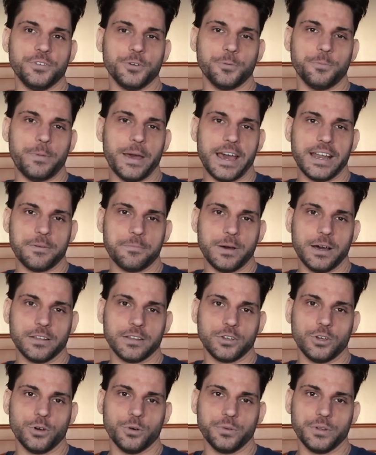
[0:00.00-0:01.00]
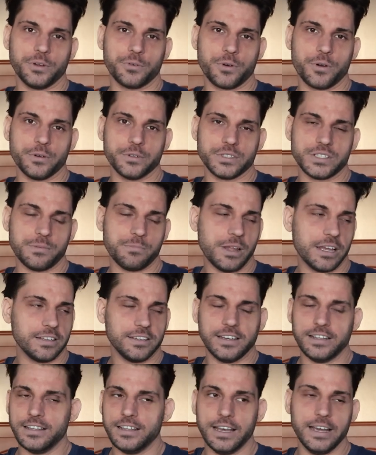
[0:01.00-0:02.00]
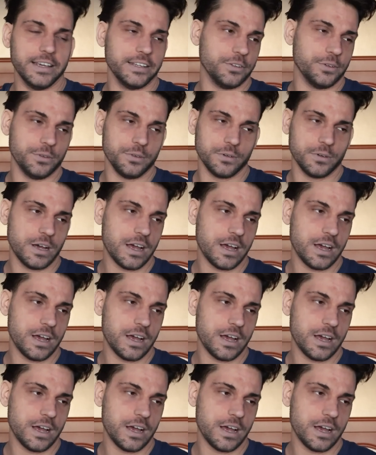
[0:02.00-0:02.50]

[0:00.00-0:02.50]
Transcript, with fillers: feel bad about Cody Rhodes. I'm not gonna lie to you.